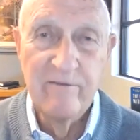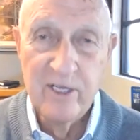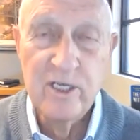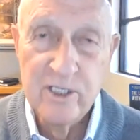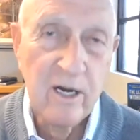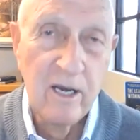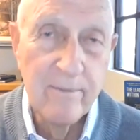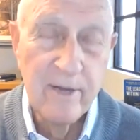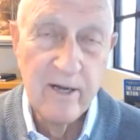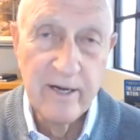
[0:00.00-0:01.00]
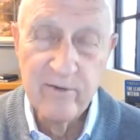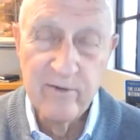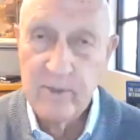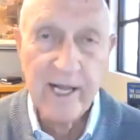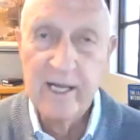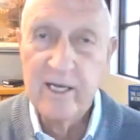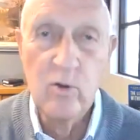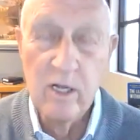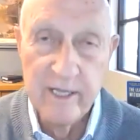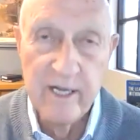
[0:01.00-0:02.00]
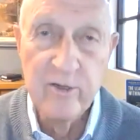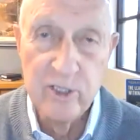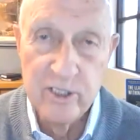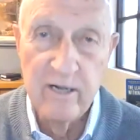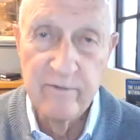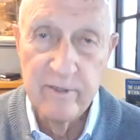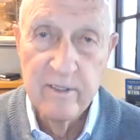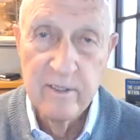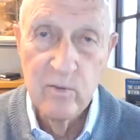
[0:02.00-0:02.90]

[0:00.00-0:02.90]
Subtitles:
My vision is to climb Mount Everest, but I got to do all the other stuff